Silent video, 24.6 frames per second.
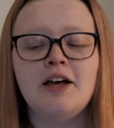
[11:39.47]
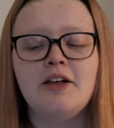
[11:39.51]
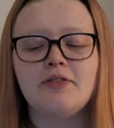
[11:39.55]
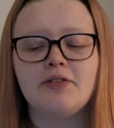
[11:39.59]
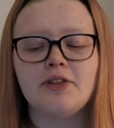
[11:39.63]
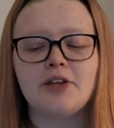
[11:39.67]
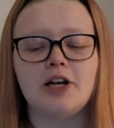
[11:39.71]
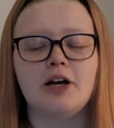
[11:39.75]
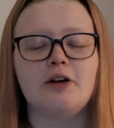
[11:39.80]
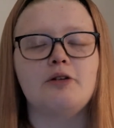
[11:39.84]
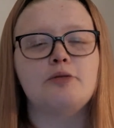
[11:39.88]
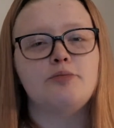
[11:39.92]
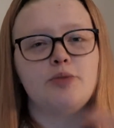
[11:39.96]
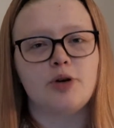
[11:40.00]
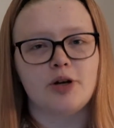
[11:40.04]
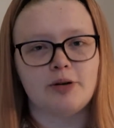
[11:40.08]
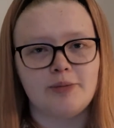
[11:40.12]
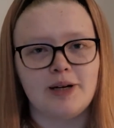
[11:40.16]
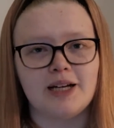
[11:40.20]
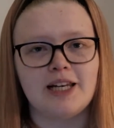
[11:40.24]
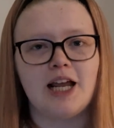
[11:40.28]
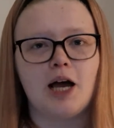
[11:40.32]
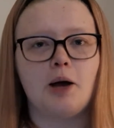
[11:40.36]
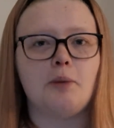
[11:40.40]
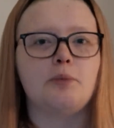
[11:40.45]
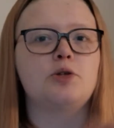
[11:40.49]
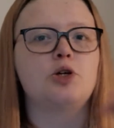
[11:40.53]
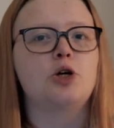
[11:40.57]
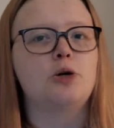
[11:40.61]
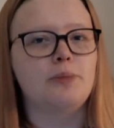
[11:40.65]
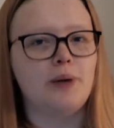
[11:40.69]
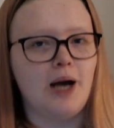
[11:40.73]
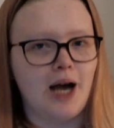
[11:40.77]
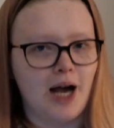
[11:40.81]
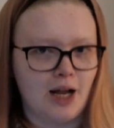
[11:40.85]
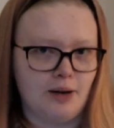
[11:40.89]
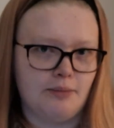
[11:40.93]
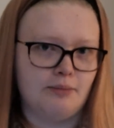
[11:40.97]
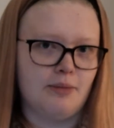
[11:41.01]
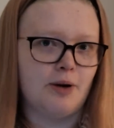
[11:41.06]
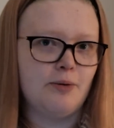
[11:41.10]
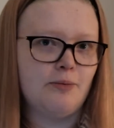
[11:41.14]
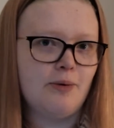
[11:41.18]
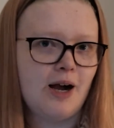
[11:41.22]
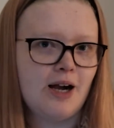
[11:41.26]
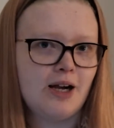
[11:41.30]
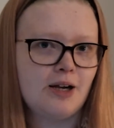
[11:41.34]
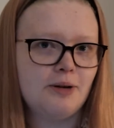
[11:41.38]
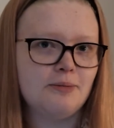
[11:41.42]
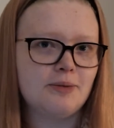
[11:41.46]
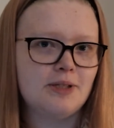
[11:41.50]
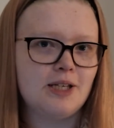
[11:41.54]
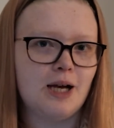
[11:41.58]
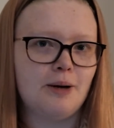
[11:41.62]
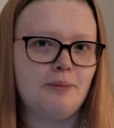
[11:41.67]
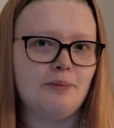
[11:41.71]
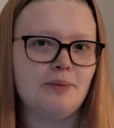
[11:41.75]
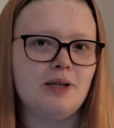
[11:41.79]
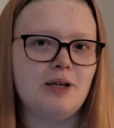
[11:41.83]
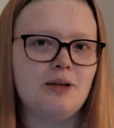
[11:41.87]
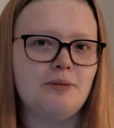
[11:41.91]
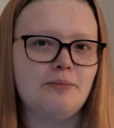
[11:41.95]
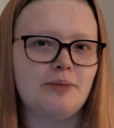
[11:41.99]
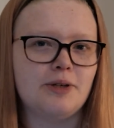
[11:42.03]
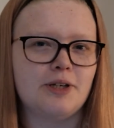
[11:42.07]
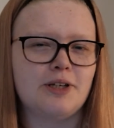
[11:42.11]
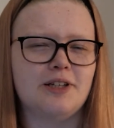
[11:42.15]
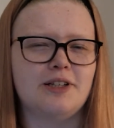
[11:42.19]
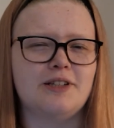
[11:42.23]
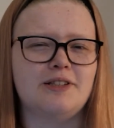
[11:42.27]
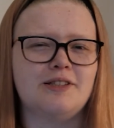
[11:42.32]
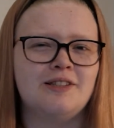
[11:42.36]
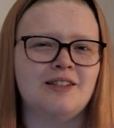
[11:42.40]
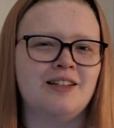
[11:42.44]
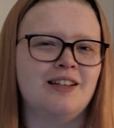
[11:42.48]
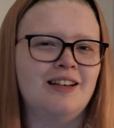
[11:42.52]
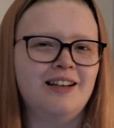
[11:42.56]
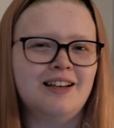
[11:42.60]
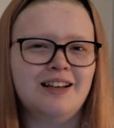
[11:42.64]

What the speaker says: then I would bring my laptop and my Wacom tablet, because,